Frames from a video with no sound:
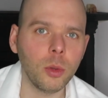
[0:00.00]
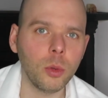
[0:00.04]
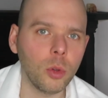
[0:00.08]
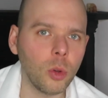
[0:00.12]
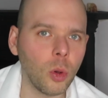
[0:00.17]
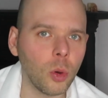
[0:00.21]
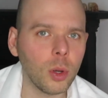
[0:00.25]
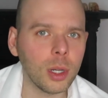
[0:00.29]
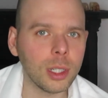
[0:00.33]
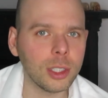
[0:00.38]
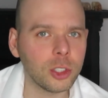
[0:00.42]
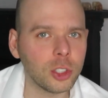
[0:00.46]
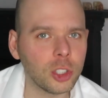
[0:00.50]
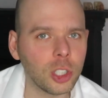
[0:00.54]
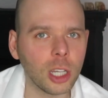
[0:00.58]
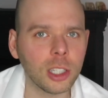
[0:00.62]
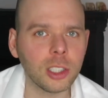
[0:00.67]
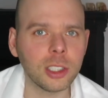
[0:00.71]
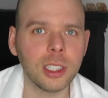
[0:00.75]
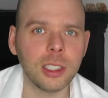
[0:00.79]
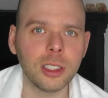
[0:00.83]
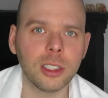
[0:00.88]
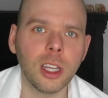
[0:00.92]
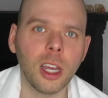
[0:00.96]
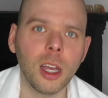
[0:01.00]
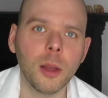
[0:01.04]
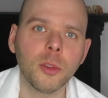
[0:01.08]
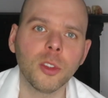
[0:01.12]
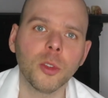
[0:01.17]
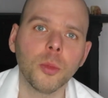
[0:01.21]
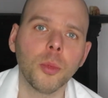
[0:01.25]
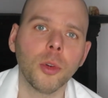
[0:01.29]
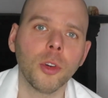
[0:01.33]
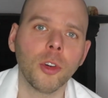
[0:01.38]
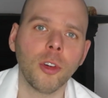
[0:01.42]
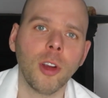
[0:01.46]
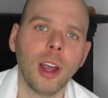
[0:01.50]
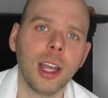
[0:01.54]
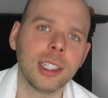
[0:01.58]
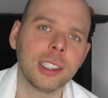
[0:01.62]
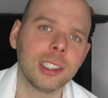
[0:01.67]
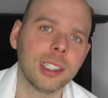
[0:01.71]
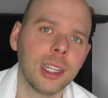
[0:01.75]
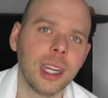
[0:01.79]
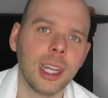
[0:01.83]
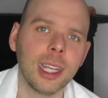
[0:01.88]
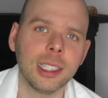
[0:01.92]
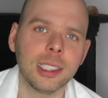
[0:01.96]
not just in terms of
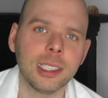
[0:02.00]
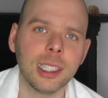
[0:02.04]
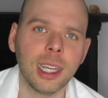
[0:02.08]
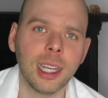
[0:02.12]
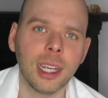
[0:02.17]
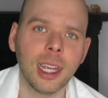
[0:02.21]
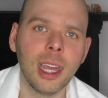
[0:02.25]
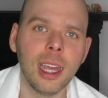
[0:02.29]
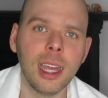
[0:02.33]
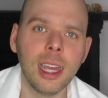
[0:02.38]
procrastinating